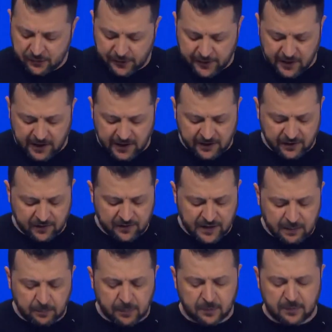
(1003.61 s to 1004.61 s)

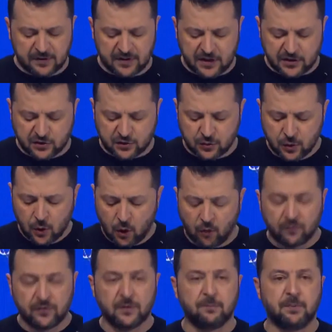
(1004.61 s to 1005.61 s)
regarding the implementation
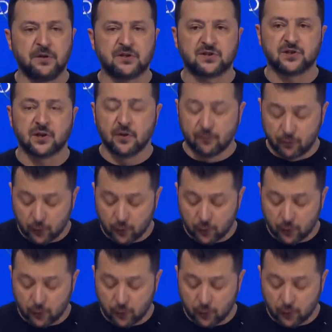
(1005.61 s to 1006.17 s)
of the peace